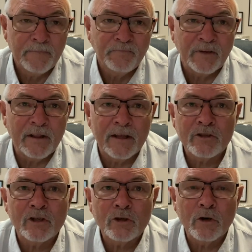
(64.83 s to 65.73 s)
Now,
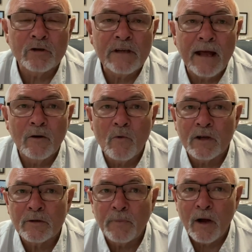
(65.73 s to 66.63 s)
there's a church down in
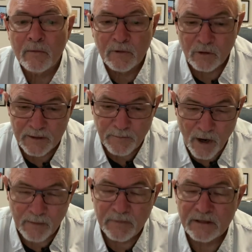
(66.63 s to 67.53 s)
in
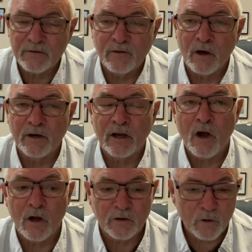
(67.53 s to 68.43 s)
Palm Beach, Florida
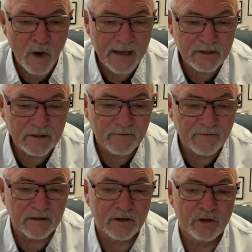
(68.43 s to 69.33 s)
called Christ
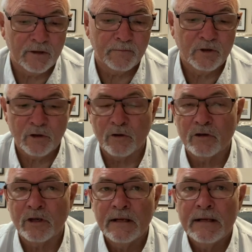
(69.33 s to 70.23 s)
Fellowship
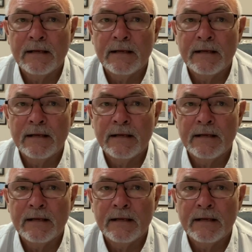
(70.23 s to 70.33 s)
Church.